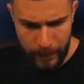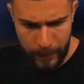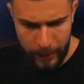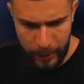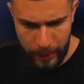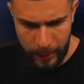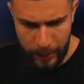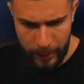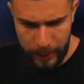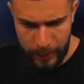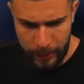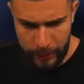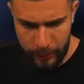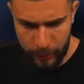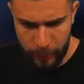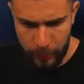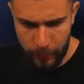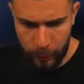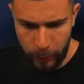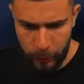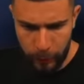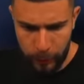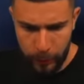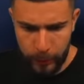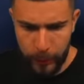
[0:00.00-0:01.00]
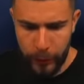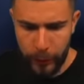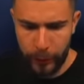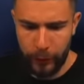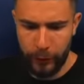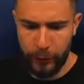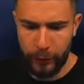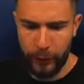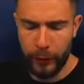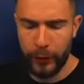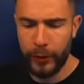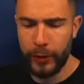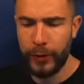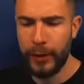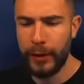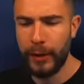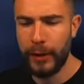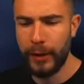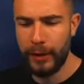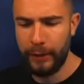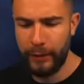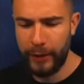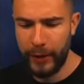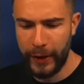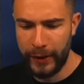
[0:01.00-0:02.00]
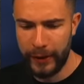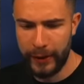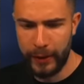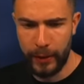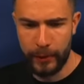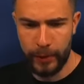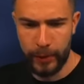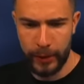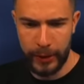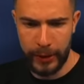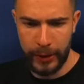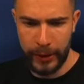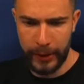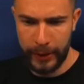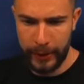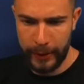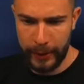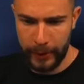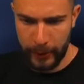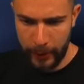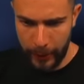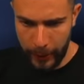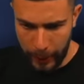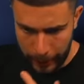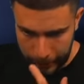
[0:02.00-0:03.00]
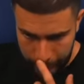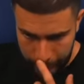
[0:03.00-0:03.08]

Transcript: Nice, one more. Beautiful. Love that double key. All right,